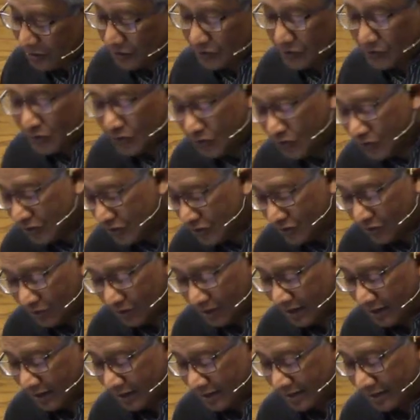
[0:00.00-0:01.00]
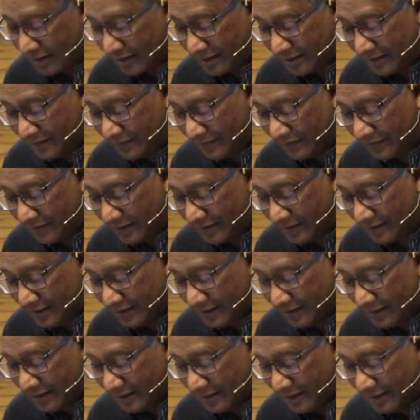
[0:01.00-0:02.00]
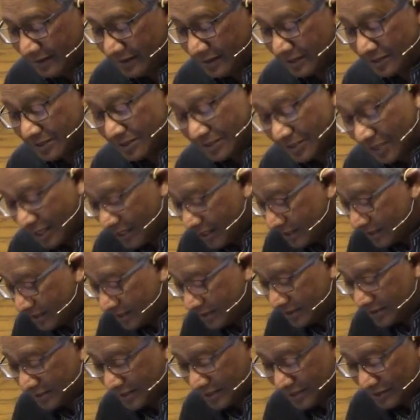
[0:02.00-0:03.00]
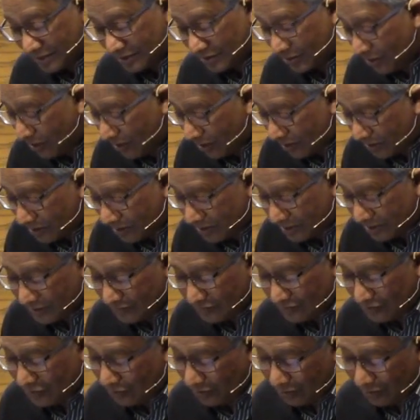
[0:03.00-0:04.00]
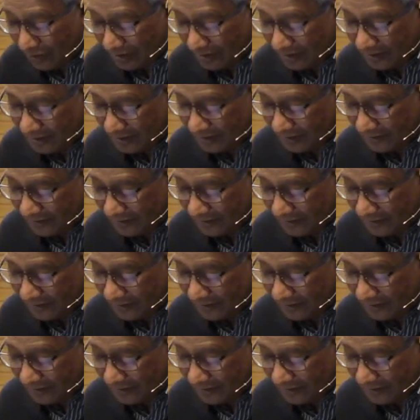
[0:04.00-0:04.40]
who you are, the sons and daughters of God,